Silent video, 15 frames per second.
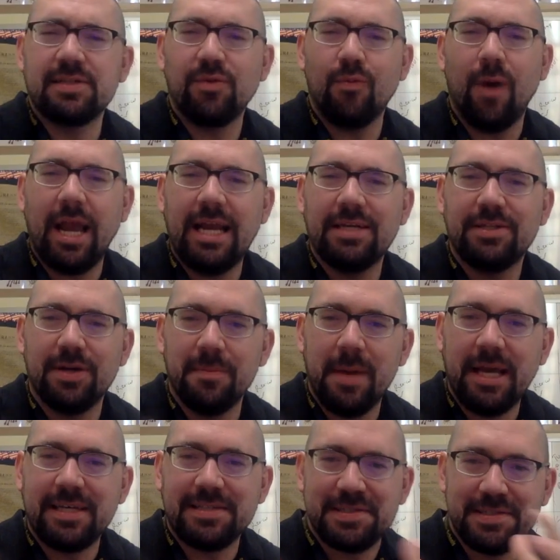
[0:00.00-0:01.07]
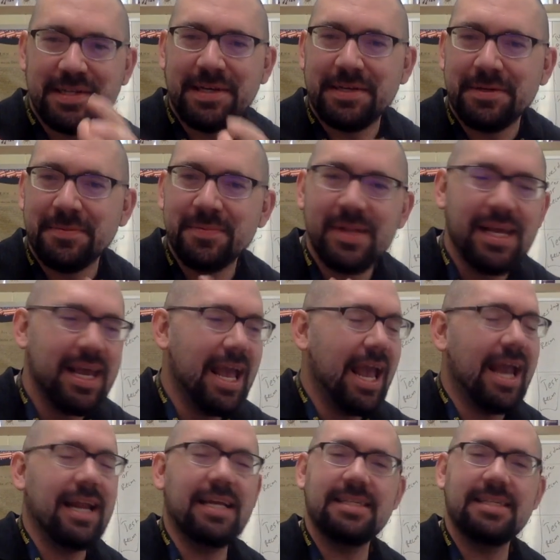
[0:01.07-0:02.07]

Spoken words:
the way to make steel. And